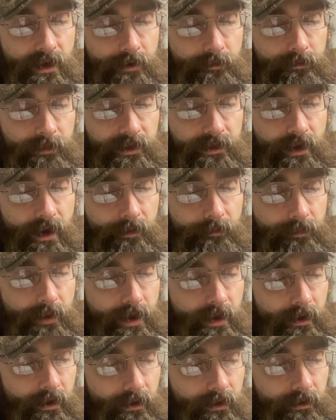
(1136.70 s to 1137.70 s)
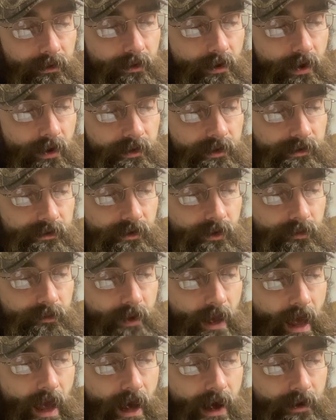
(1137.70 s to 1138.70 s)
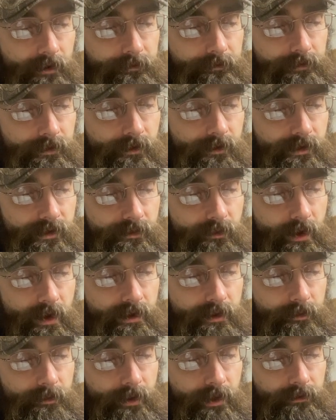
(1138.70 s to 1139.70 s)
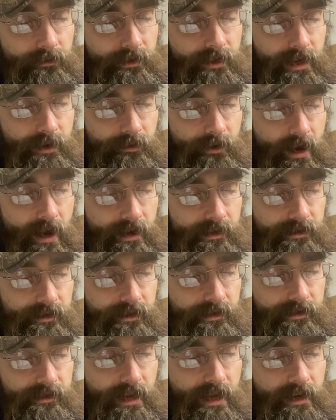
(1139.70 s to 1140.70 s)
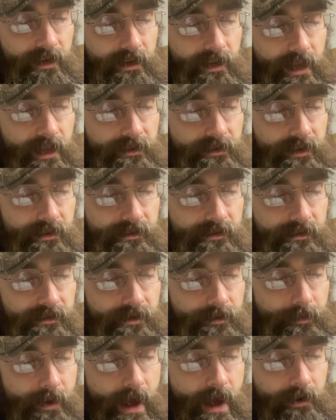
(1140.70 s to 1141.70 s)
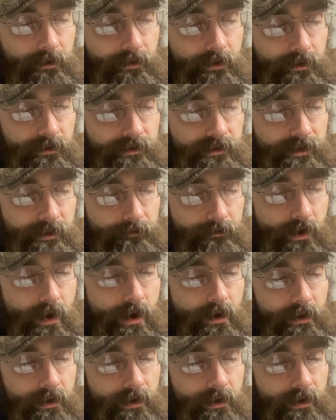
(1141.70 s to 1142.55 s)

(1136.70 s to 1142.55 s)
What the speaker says: midaber on his own behalf to dissuade the blood redeemer, as it is stated, and this is the matter or devar